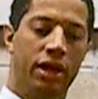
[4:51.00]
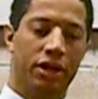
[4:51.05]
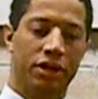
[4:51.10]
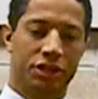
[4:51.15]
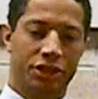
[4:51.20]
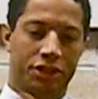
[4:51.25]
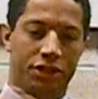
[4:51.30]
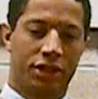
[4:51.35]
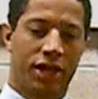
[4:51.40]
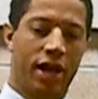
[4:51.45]
And
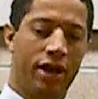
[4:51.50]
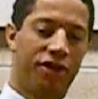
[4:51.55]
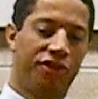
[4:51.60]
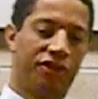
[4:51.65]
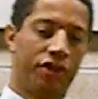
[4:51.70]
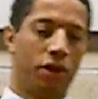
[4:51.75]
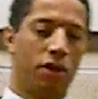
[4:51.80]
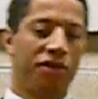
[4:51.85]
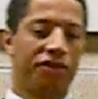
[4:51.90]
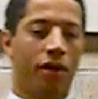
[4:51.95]
here it kind
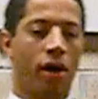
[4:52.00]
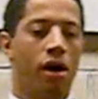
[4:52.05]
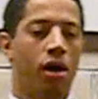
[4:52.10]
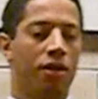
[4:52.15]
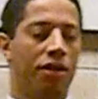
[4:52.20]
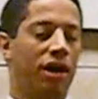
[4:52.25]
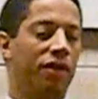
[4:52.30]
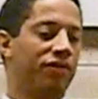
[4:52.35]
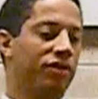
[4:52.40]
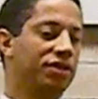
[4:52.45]
of shows
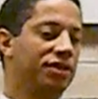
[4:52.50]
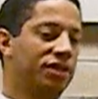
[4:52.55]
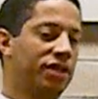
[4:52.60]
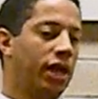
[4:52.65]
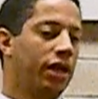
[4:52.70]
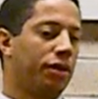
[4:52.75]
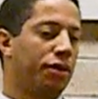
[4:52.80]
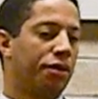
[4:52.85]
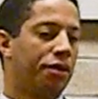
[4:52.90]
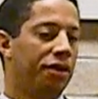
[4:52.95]
all the different
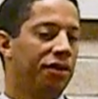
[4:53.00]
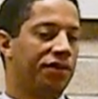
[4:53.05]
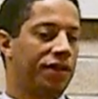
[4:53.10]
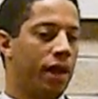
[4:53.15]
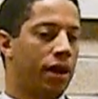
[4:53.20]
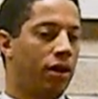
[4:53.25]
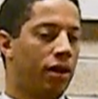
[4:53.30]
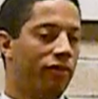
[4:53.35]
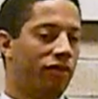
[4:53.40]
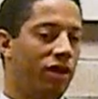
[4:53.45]
stakeholders
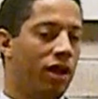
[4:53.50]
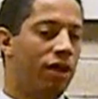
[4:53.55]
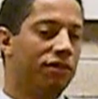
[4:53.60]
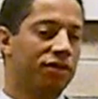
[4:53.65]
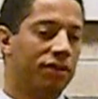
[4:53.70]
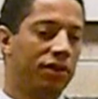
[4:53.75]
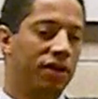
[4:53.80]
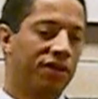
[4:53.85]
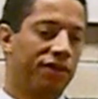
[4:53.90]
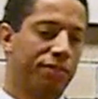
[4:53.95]
that are
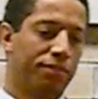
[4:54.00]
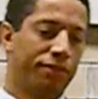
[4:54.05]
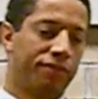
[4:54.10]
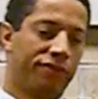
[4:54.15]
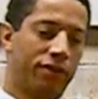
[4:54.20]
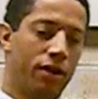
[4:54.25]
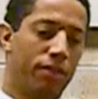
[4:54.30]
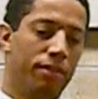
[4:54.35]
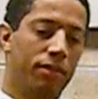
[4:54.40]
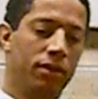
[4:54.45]
involved in this,
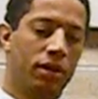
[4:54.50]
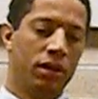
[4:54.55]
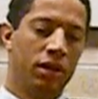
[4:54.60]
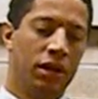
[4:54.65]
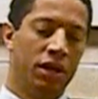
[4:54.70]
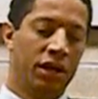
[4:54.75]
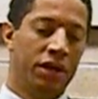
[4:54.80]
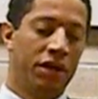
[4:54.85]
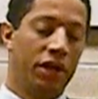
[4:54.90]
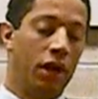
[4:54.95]
from
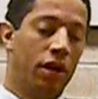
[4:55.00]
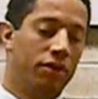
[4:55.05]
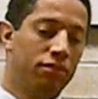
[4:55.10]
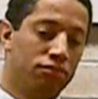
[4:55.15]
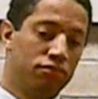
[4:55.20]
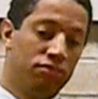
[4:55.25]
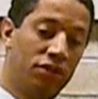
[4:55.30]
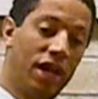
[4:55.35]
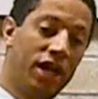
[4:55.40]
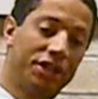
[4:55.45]

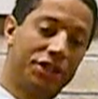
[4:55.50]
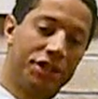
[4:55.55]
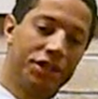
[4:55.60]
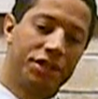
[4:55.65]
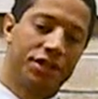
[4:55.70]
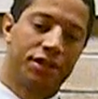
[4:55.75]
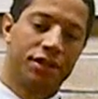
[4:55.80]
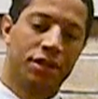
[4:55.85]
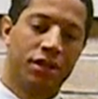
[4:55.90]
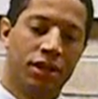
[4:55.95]
not
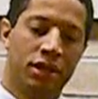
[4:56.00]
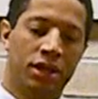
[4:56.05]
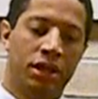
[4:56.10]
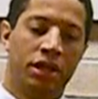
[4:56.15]
just